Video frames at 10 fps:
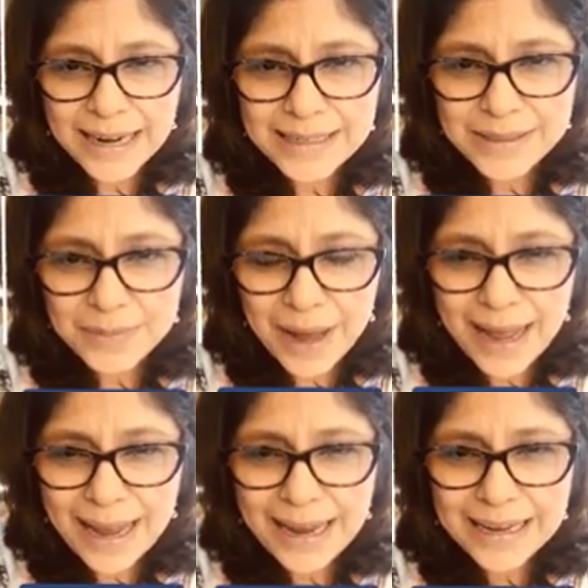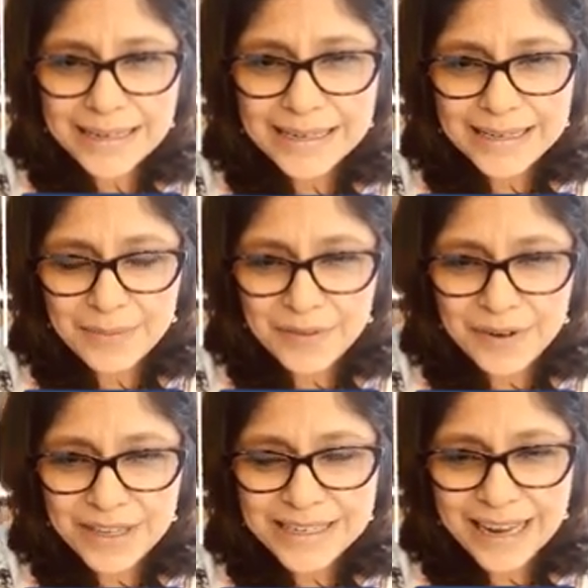That is my
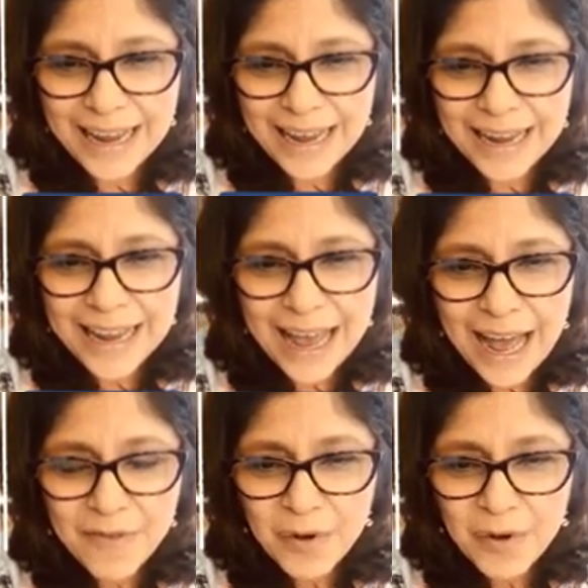tip for the day.